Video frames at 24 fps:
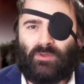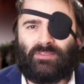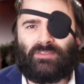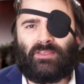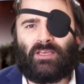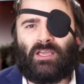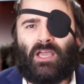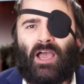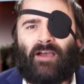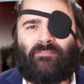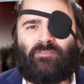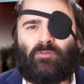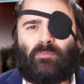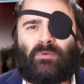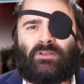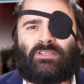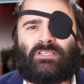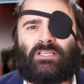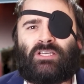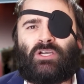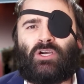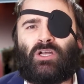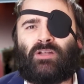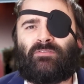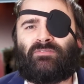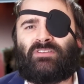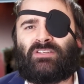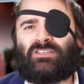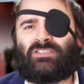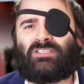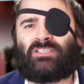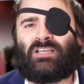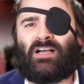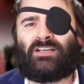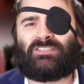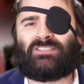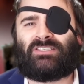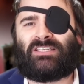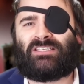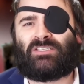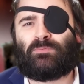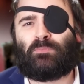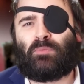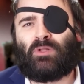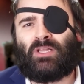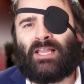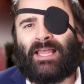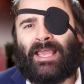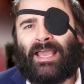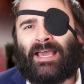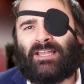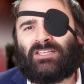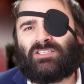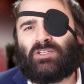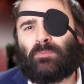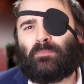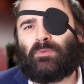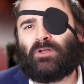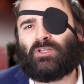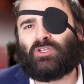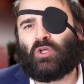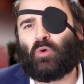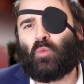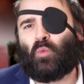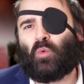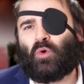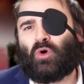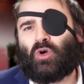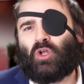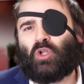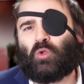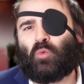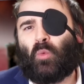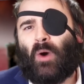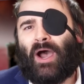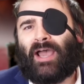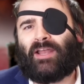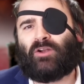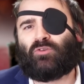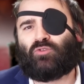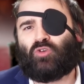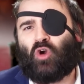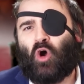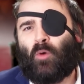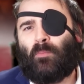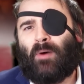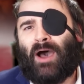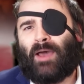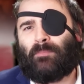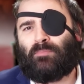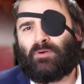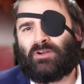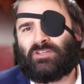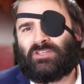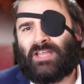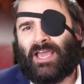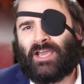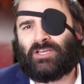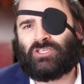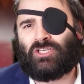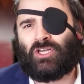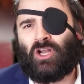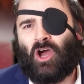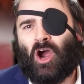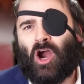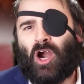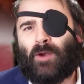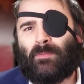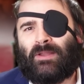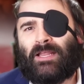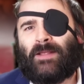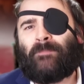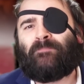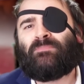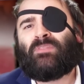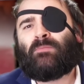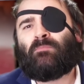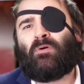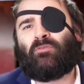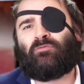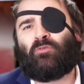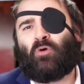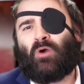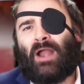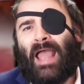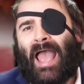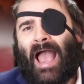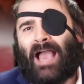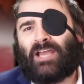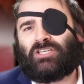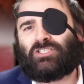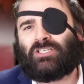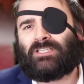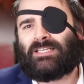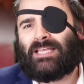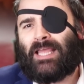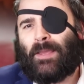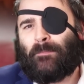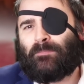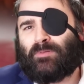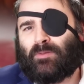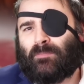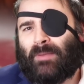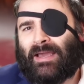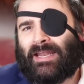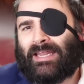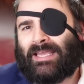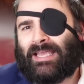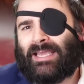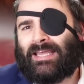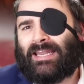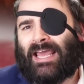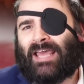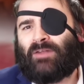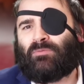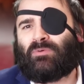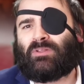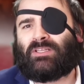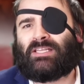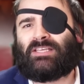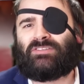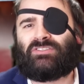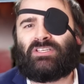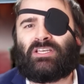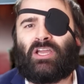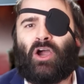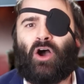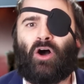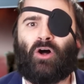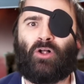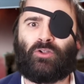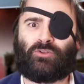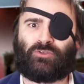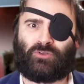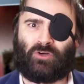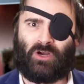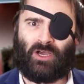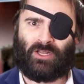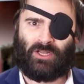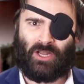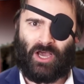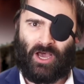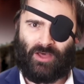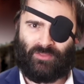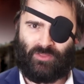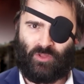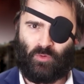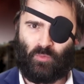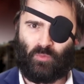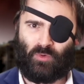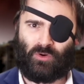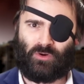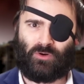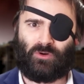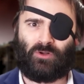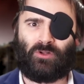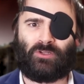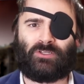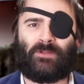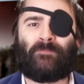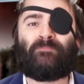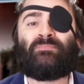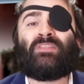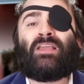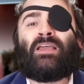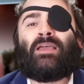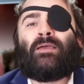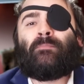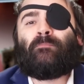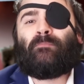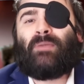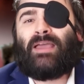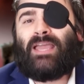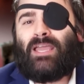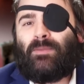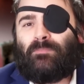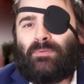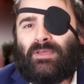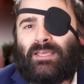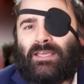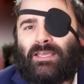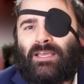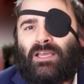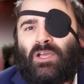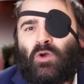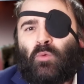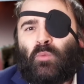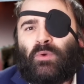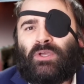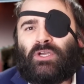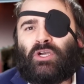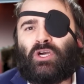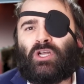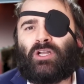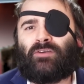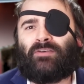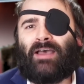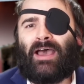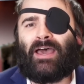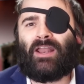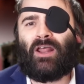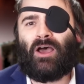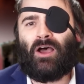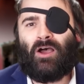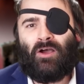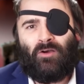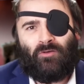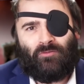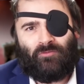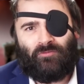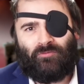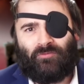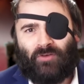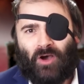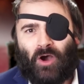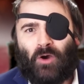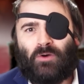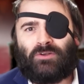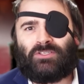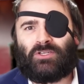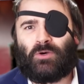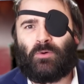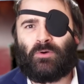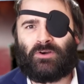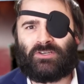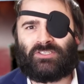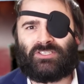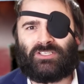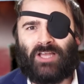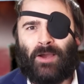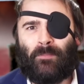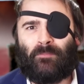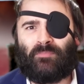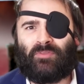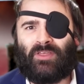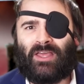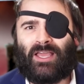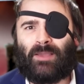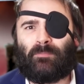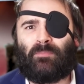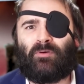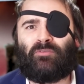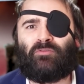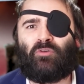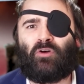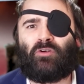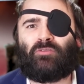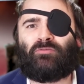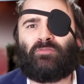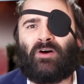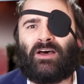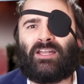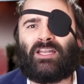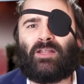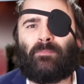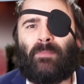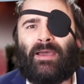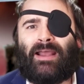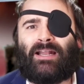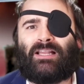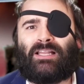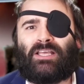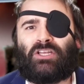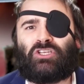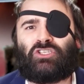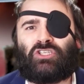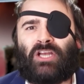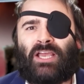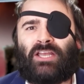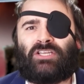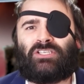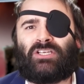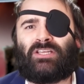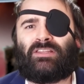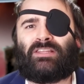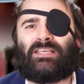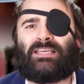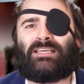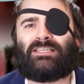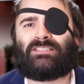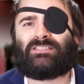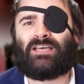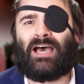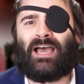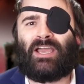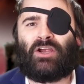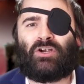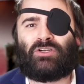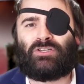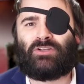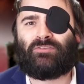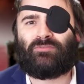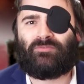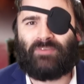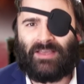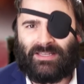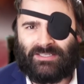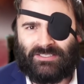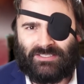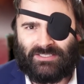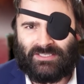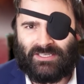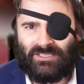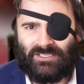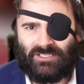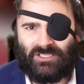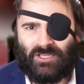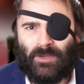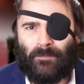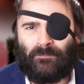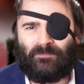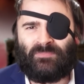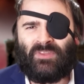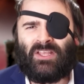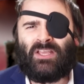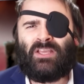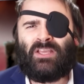with the government, he could have discussed his plan to build a worldwide robot protection army before actually implementing it and releasing Ultron on the world. Maybe we could have had a vote or something before fundamentally changing the entire defense system.